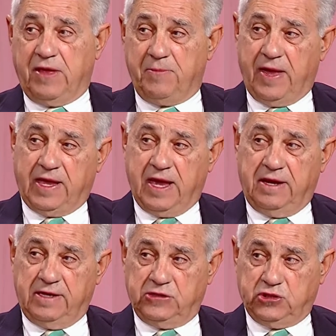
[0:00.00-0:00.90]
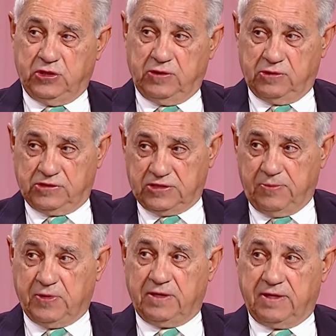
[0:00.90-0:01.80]
They may get injured or yep.
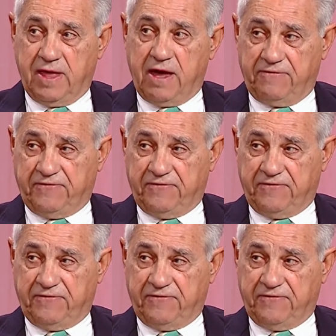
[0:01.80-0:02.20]
something to that